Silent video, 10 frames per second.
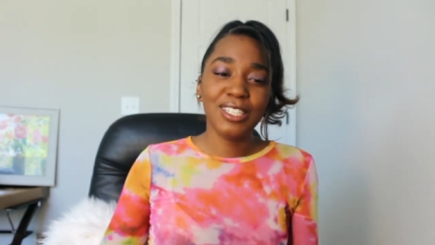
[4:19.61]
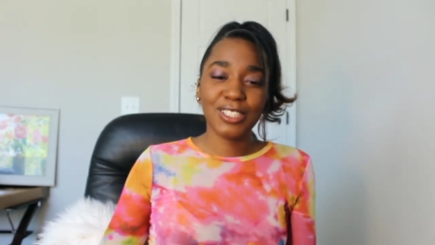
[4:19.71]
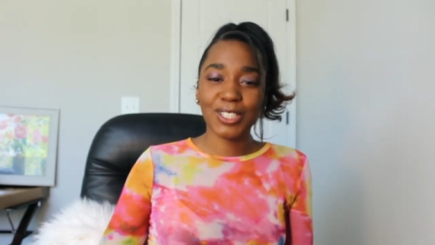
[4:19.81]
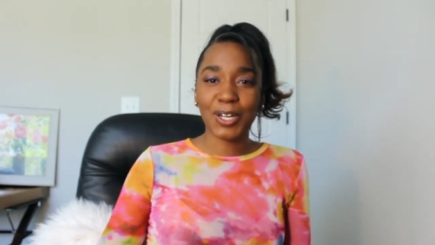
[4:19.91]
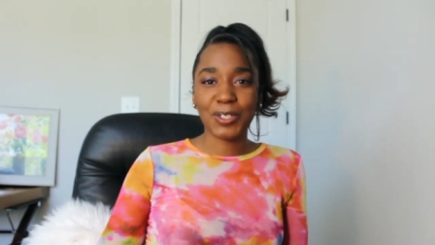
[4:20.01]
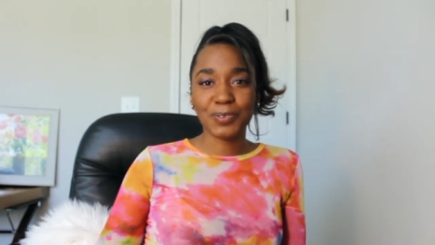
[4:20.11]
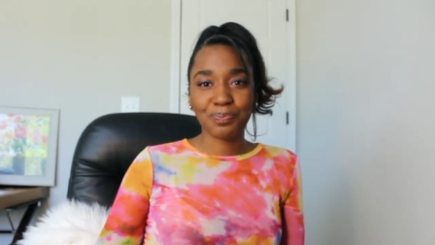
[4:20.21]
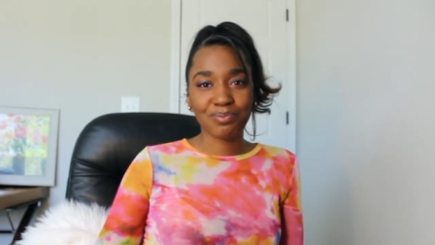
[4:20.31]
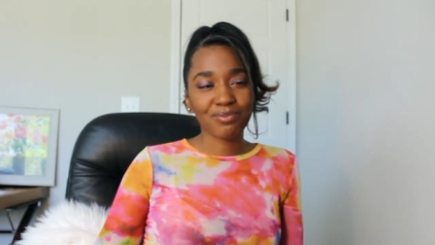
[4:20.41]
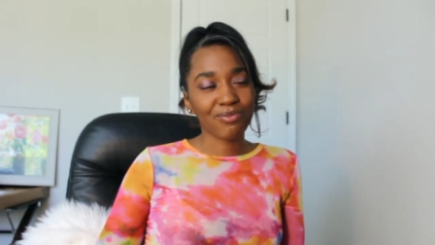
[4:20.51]
So
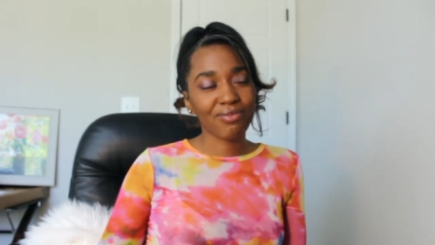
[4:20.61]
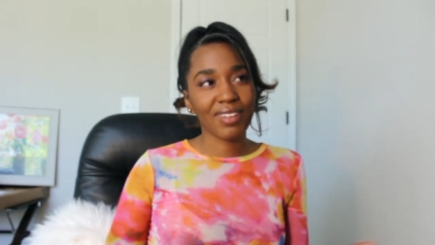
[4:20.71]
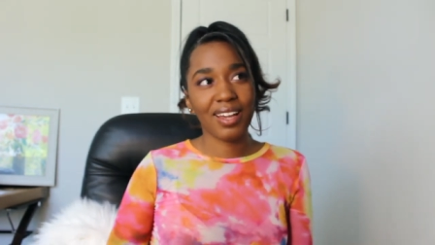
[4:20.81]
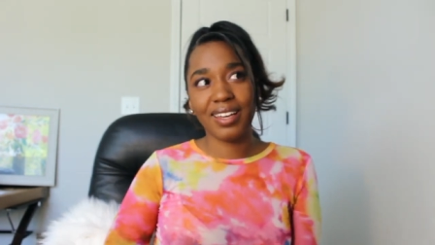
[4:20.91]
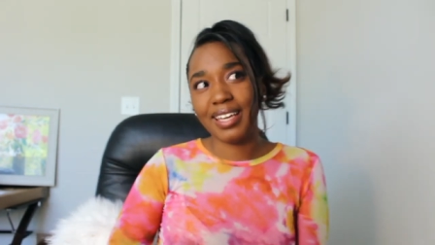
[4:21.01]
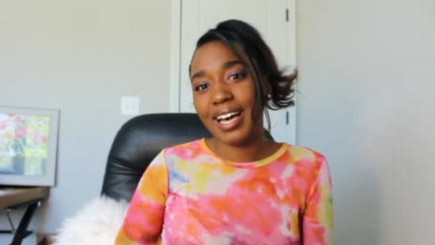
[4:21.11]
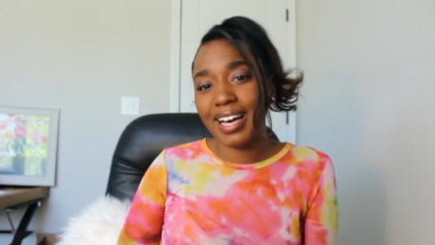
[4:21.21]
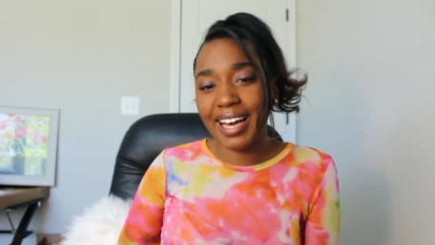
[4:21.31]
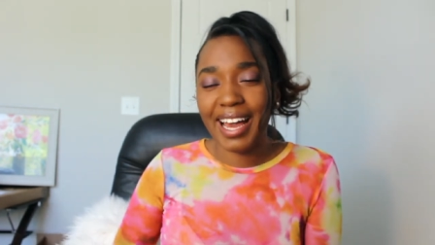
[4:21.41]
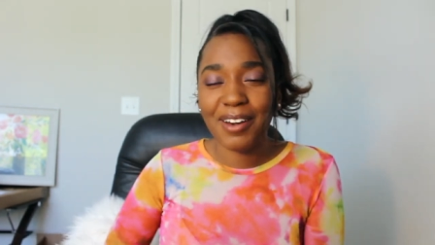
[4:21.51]

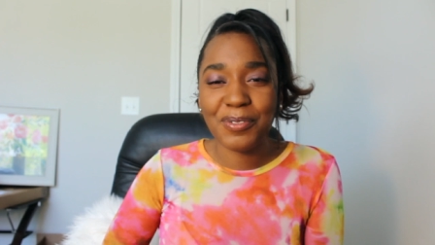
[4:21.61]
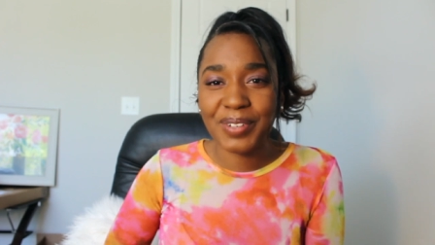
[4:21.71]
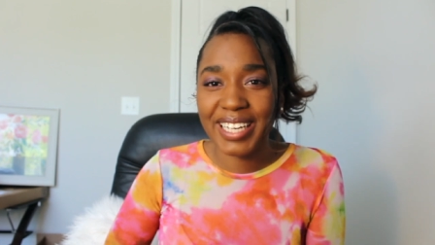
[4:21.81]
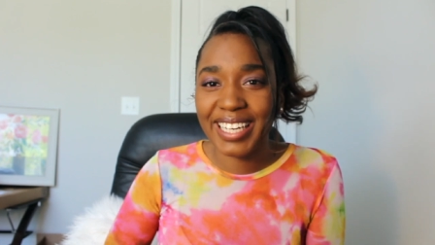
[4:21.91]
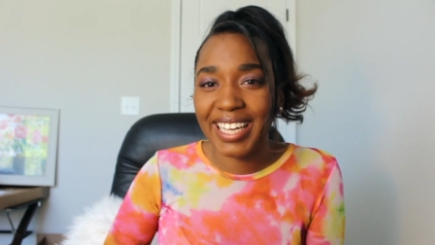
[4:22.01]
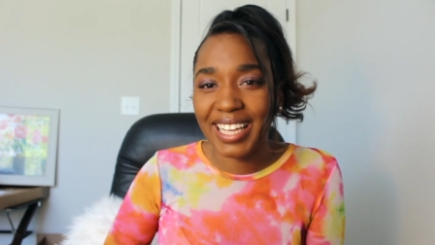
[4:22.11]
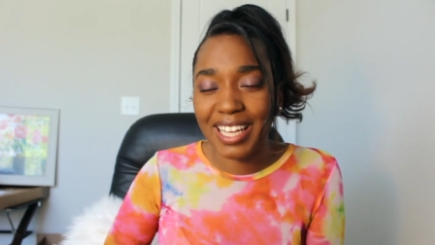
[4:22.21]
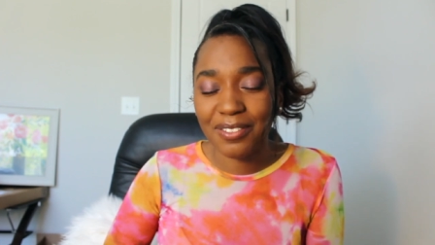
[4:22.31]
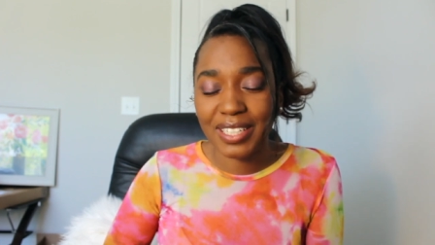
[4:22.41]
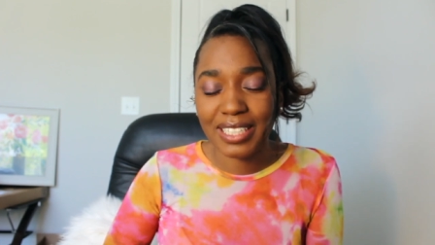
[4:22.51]
yeah, I have one, I
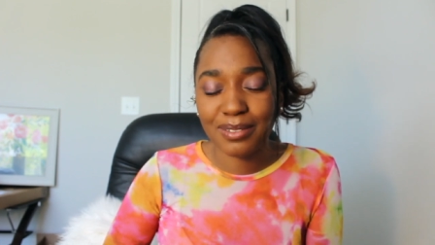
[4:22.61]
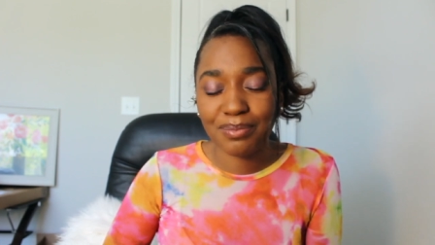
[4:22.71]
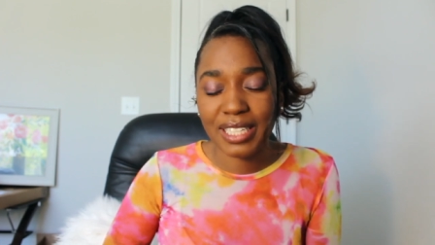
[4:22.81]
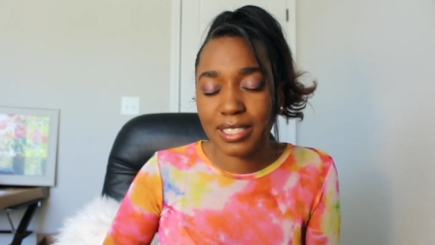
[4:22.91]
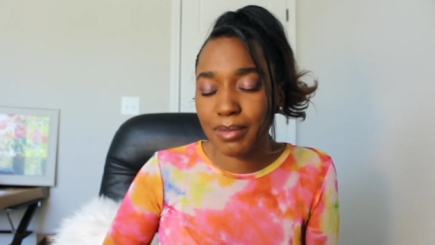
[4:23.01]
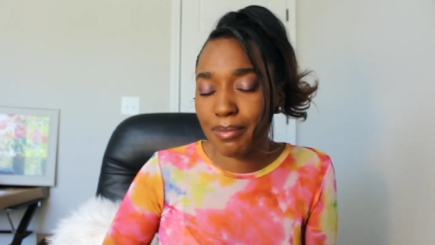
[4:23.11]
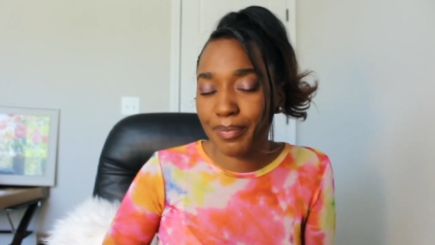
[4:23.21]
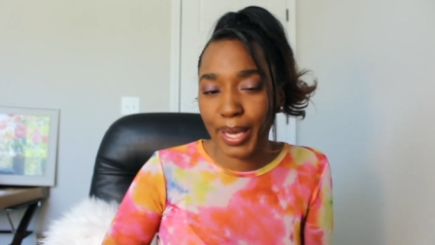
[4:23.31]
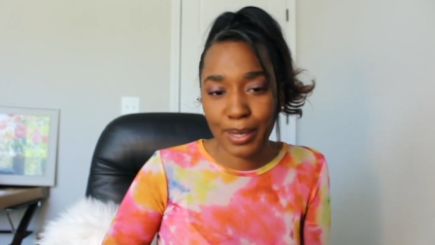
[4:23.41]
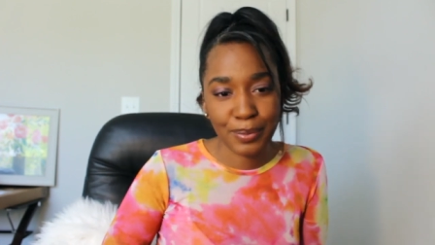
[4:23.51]
love him, that's my
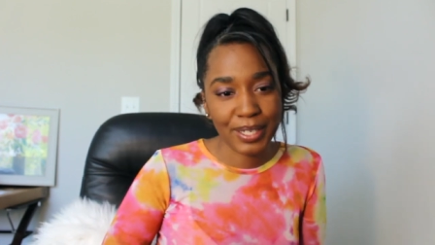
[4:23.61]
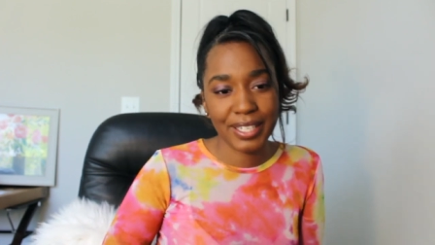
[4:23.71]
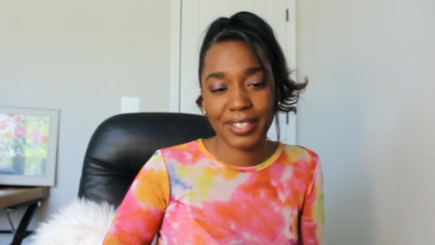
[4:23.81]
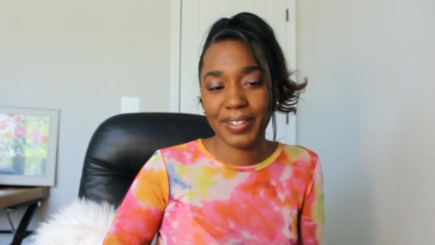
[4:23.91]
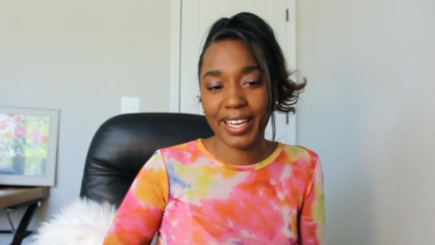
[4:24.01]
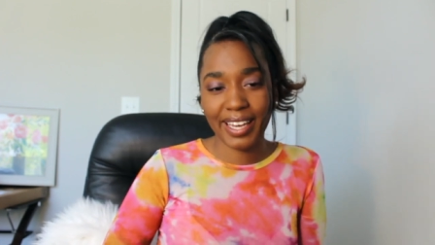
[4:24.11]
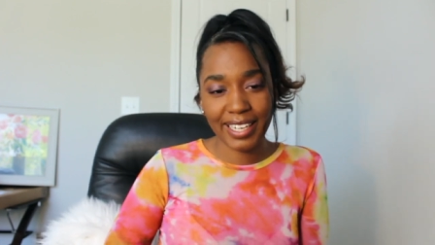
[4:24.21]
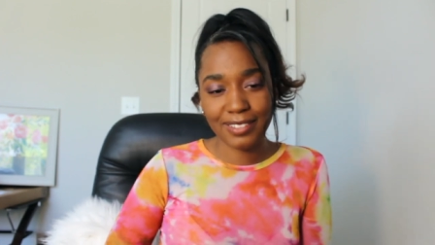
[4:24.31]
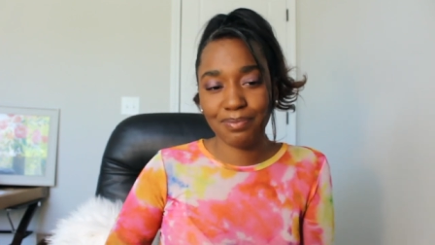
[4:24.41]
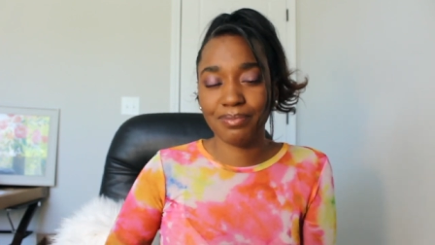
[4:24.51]
baby,
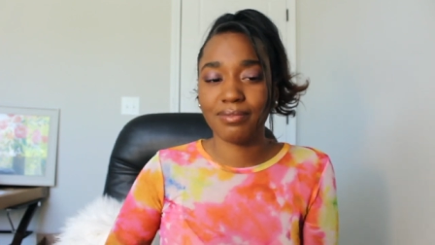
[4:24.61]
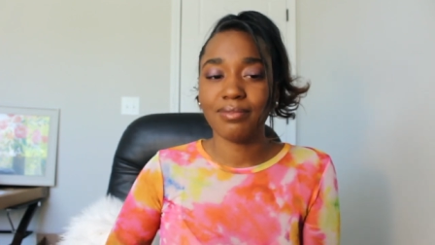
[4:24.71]
okay?